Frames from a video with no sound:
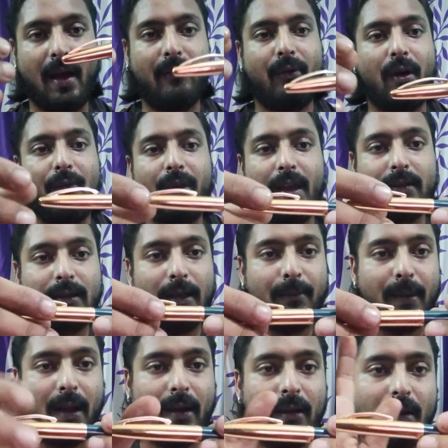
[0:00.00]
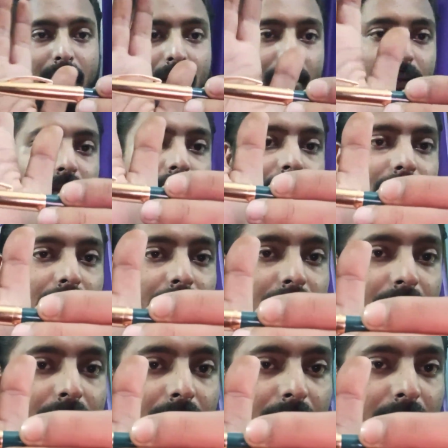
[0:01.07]
I have obviously been just,
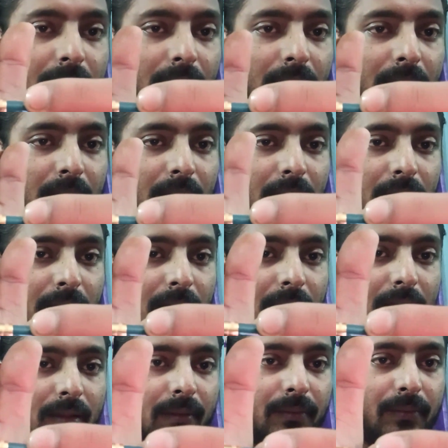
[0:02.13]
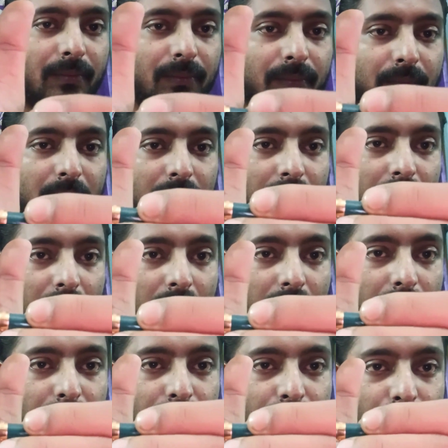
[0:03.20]
if we
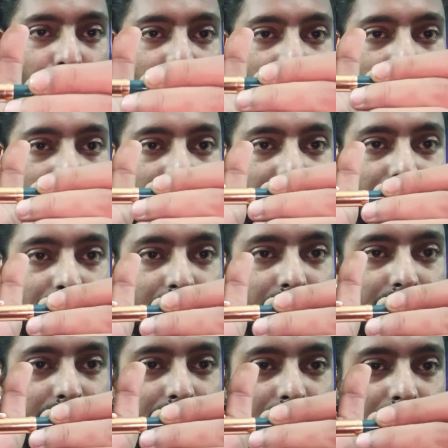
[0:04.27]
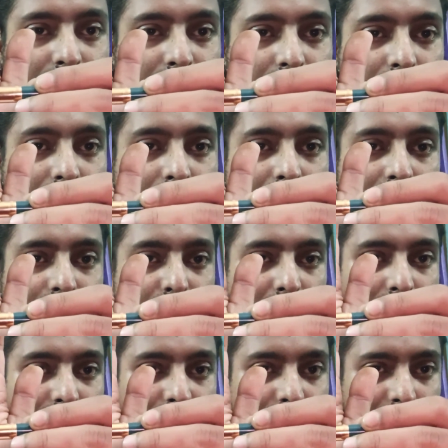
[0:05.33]
can focus. As you
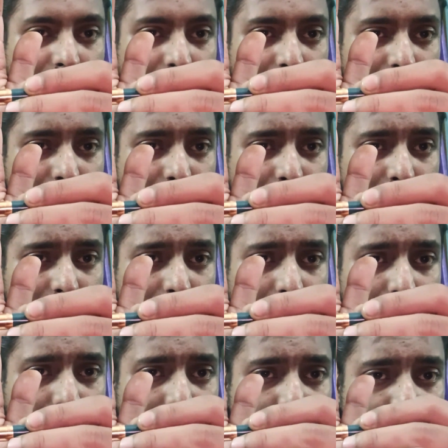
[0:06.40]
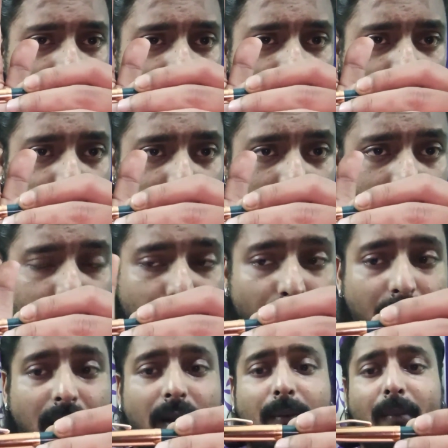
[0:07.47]
can see the clip is a bit
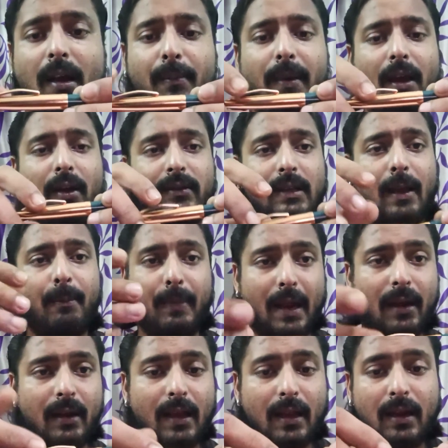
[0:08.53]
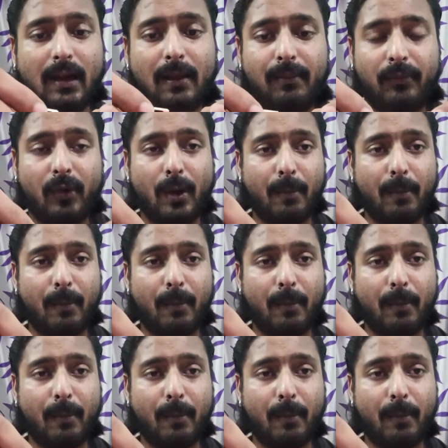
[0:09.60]
crooked because I bent the clip